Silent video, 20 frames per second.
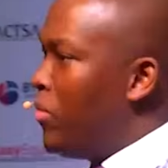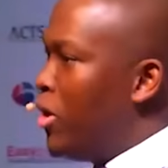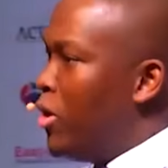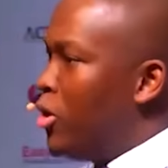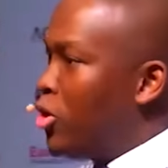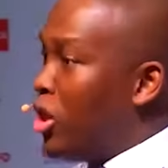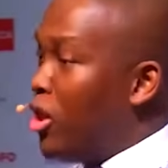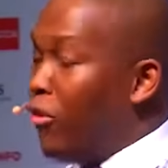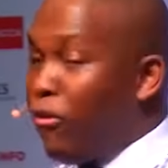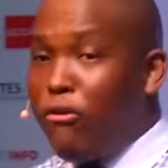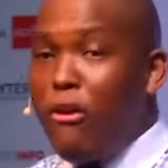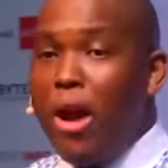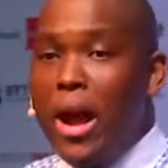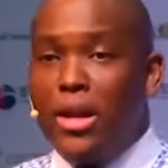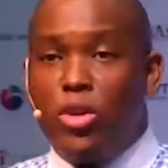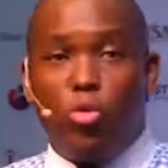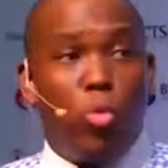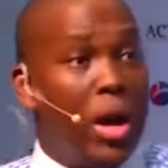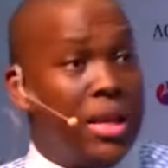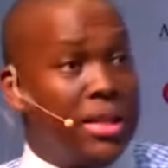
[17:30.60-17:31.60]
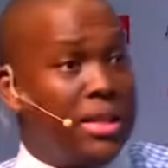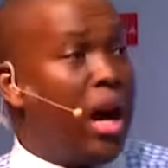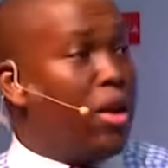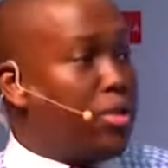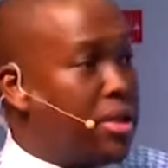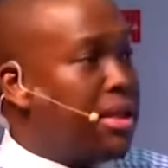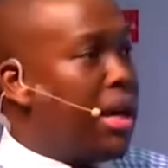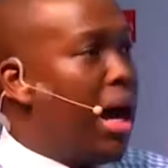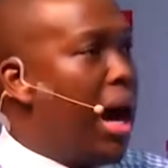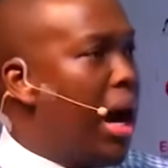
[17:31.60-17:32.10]
So the friend runs
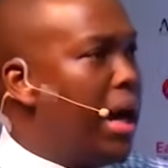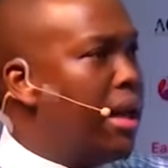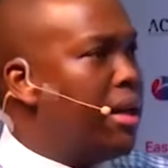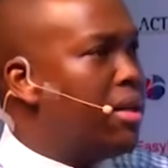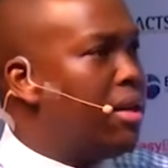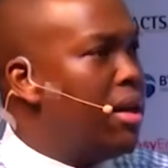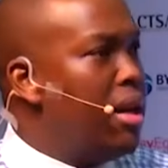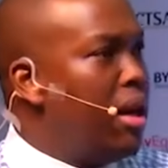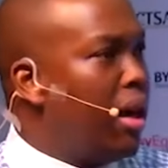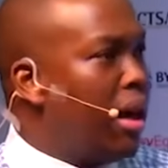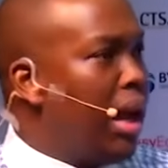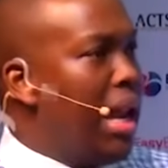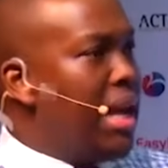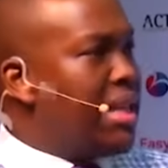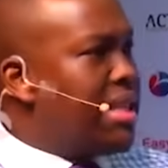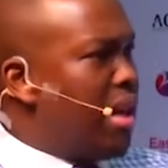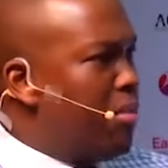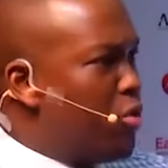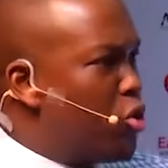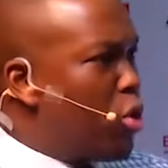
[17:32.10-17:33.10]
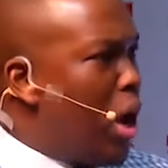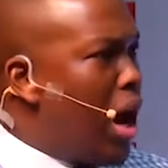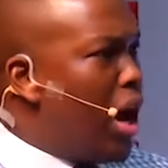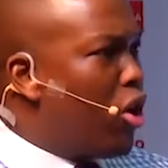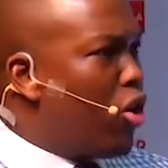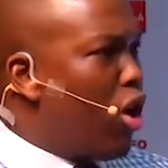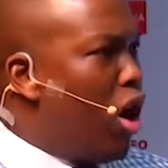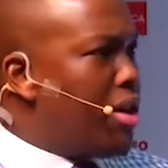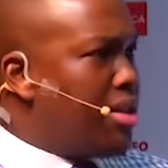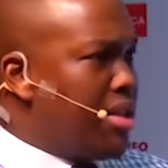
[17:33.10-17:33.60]
outside, collects some dry
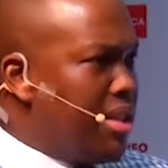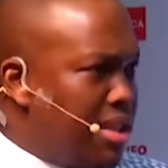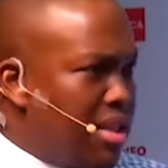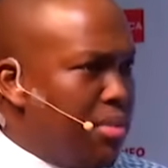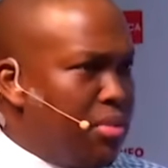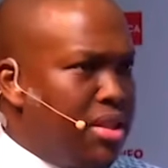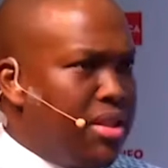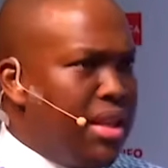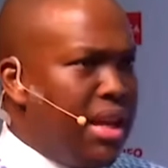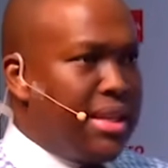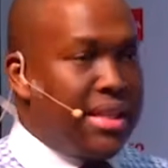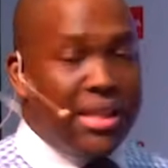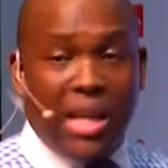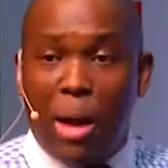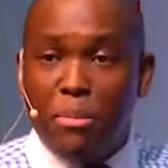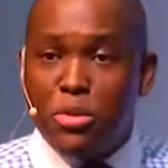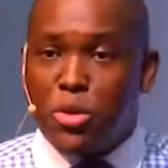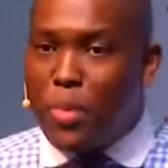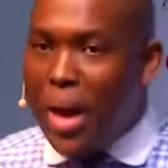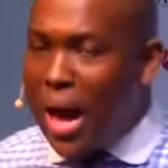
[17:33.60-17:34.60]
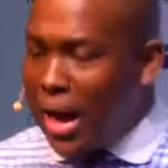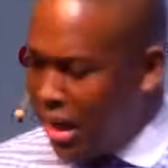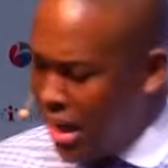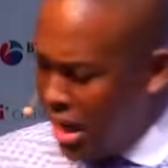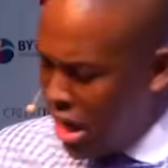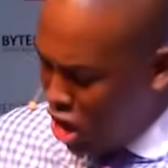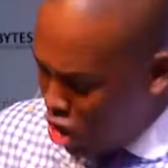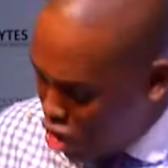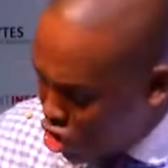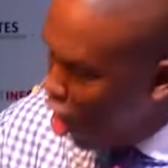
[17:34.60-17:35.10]
grass and some sticks, comes back,
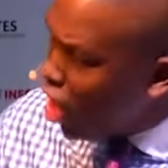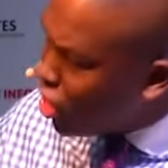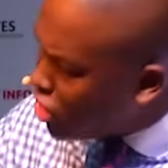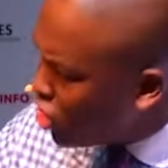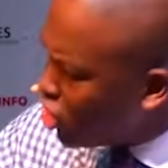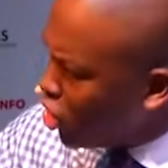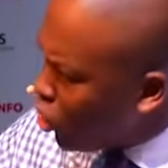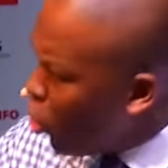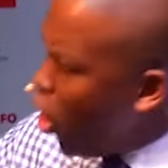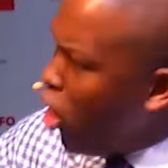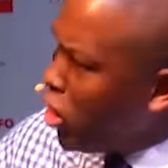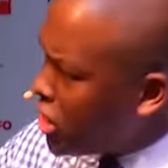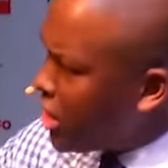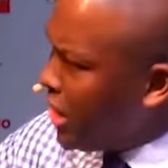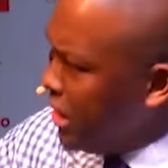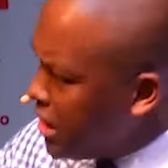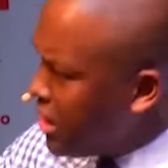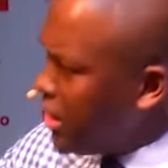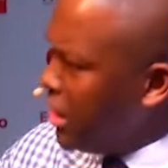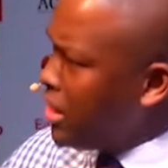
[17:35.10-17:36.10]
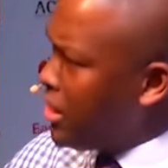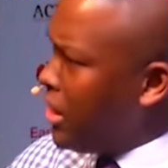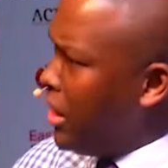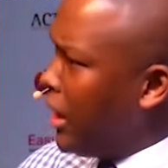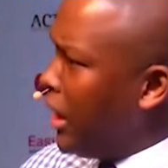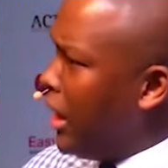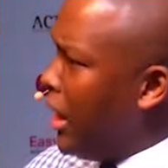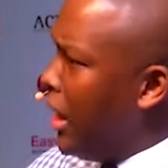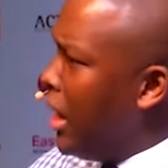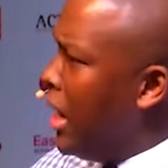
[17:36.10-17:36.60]
knocks the rocks
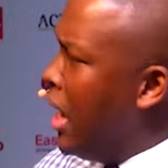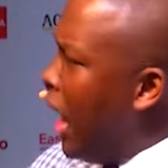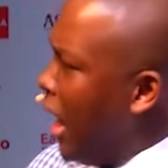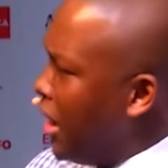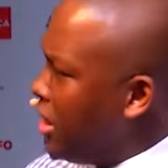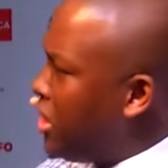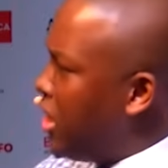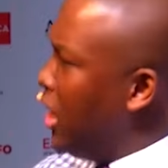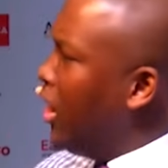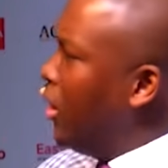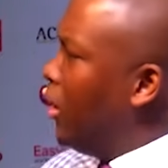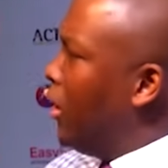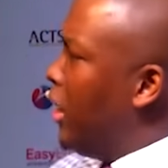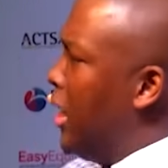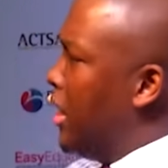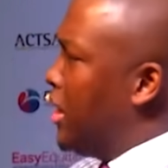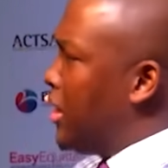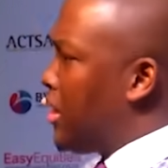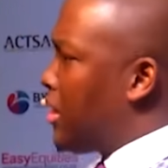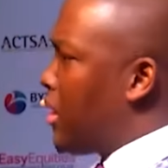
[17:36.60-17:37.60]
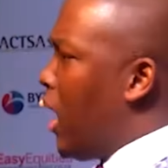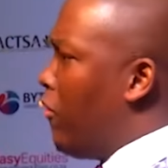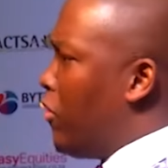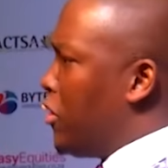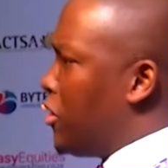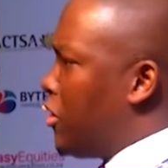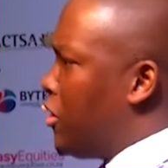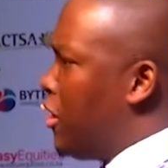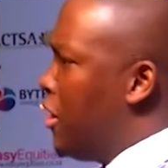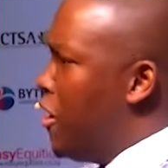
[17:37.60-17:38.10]
consistently until he
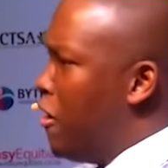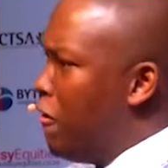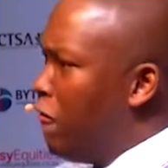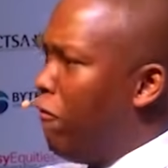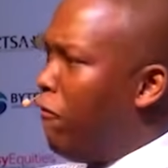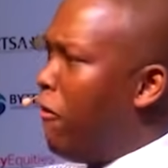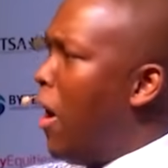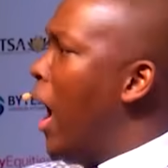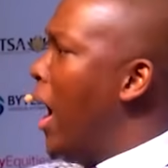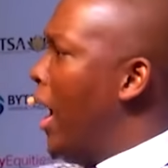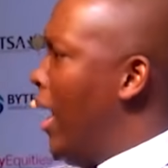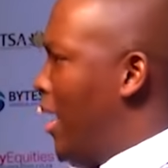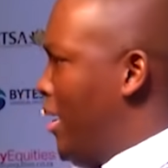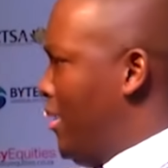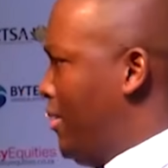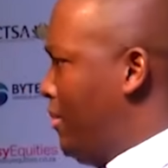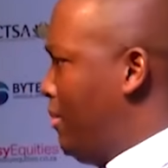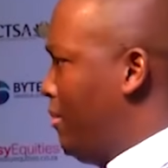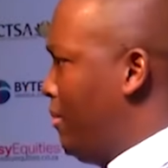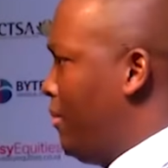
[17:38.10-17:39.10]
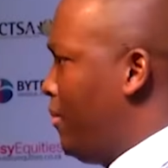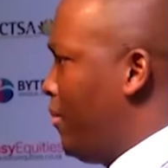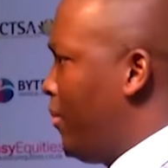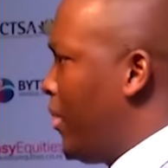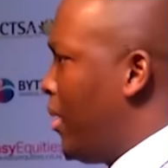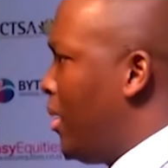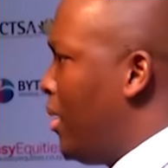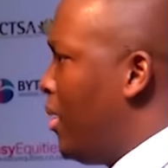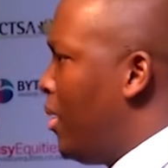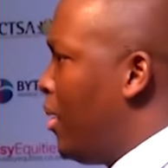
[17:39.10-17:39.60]
discovers fire.
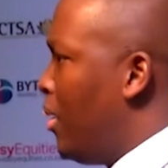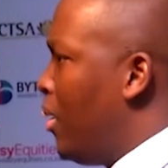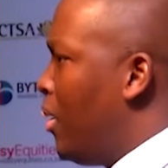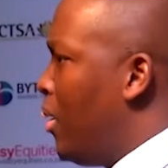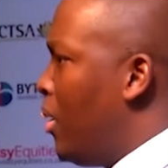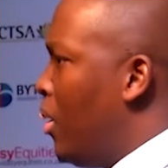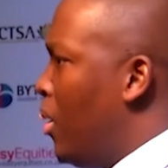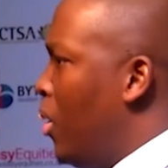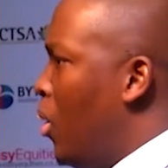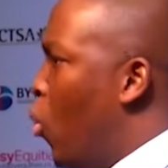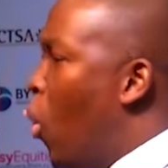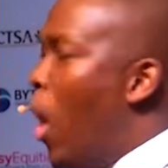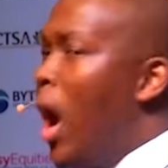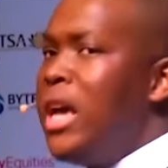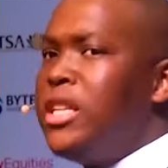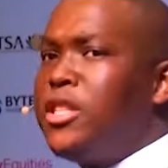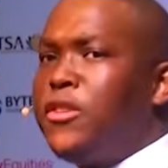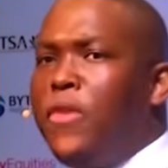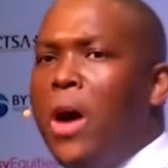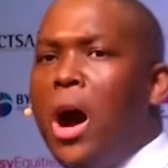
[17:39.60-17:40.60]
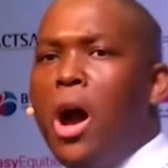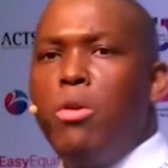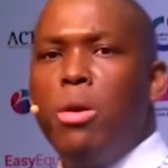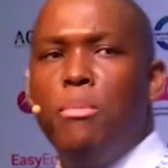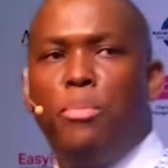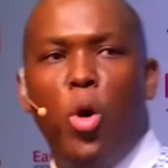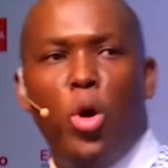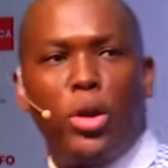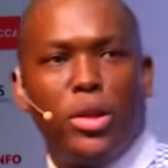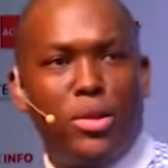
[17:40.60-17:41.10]
Why is fire
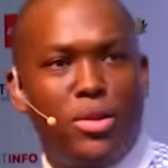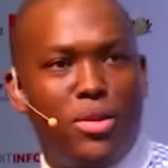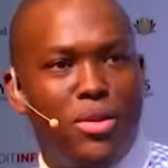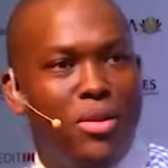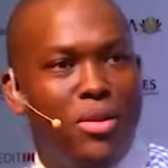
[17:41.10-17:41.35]
important?